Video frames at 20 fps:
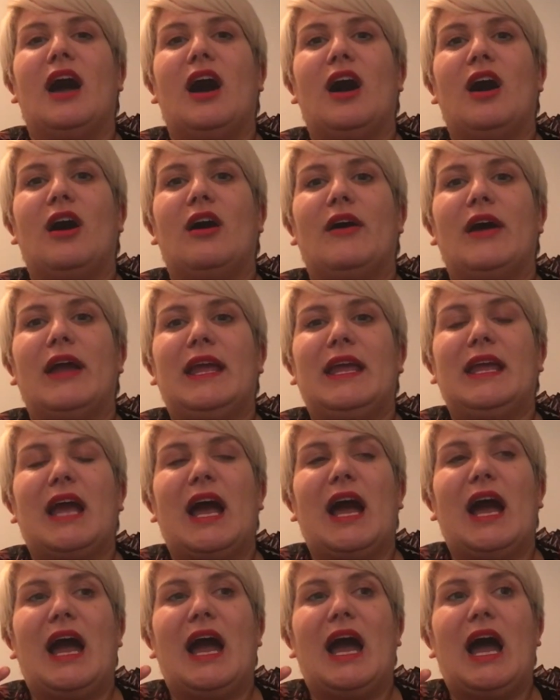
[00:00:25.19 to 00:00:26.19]
I
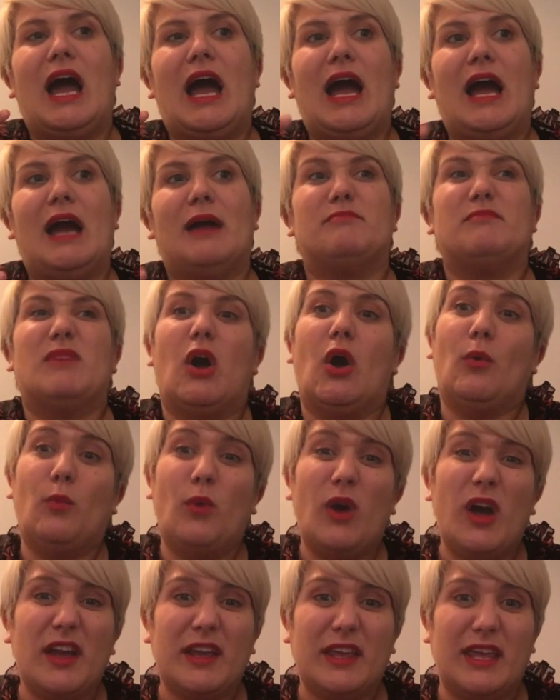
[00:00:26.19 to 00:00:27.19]
am a
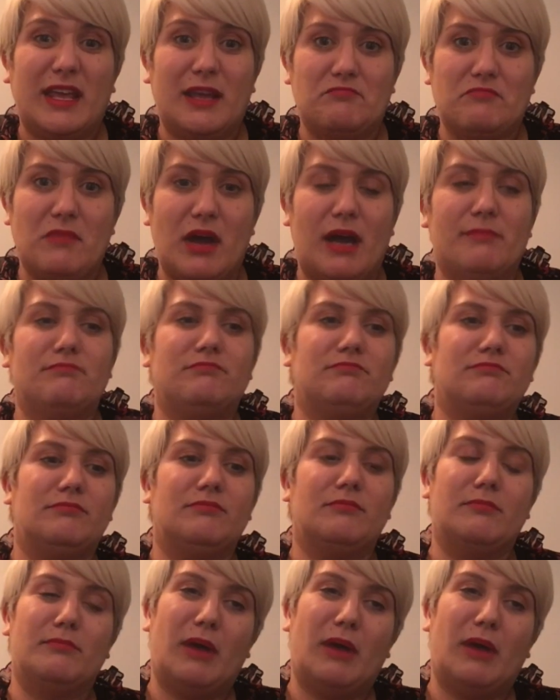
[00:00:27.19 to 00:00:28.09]
working mum